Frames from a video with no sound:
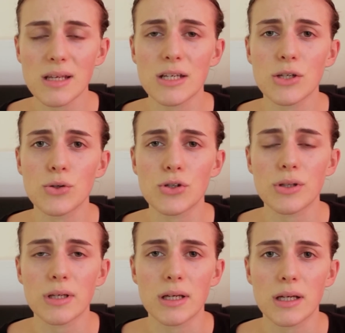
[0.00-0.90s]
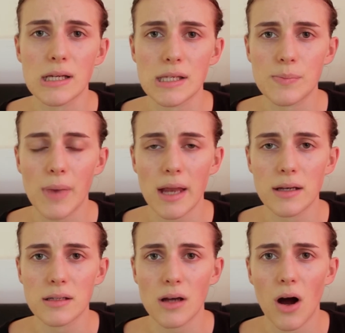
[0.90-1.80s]
that usually is
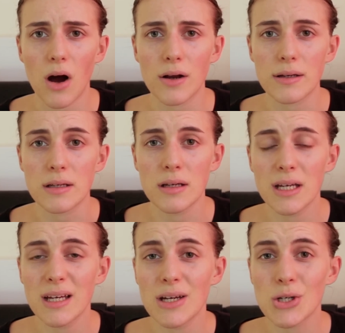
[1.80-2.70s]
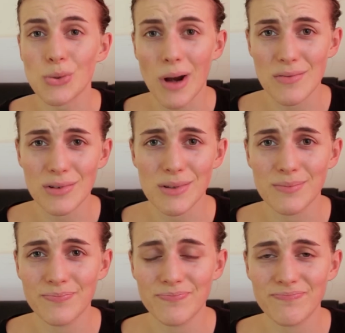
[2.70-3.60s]
spent on
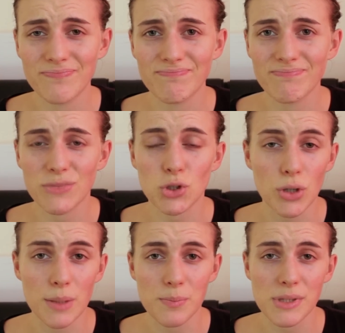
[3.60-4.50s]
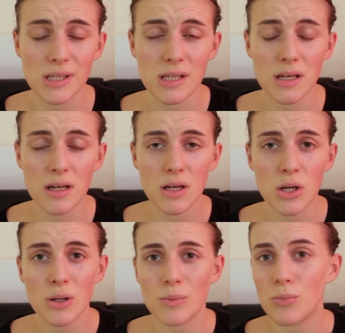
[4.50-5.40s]
travel, trips,
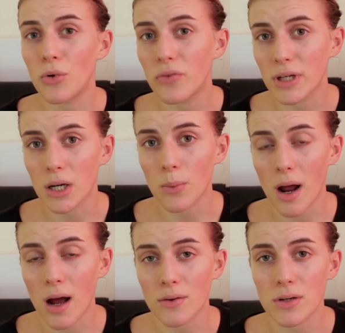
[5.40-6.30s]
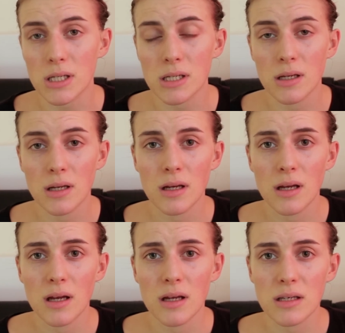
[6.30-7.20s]
moving around,
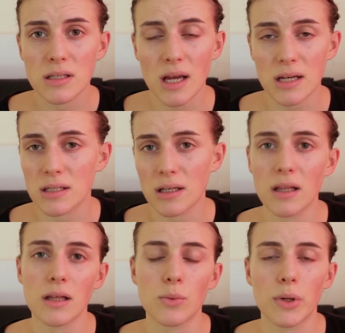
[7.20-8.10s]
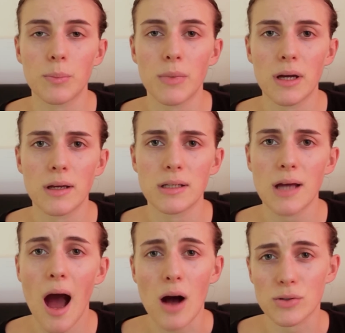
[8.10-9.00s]
technical equipment,
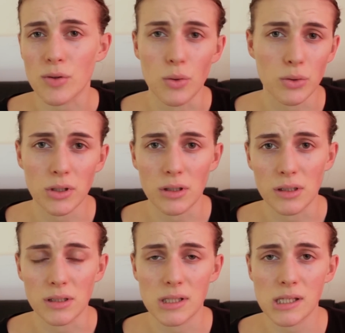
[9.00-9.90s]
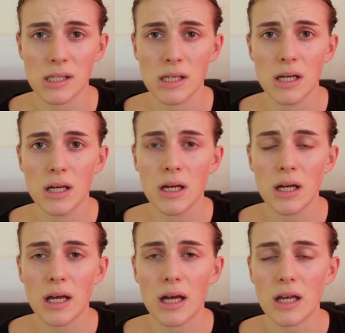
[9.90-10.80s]
household goods,
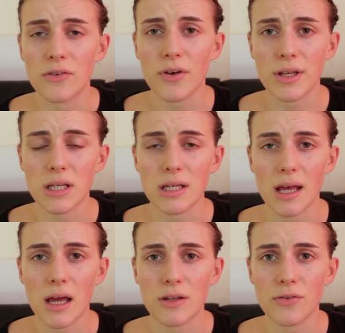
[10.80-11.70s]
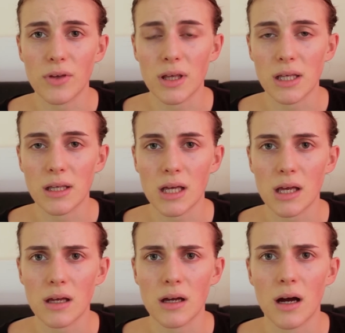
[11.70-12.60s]
if I need anything
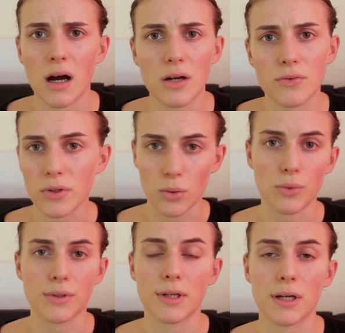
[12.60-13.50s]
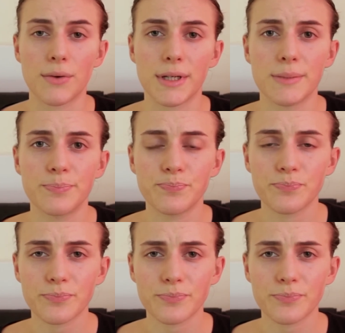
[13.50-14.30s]
out of the ordinary,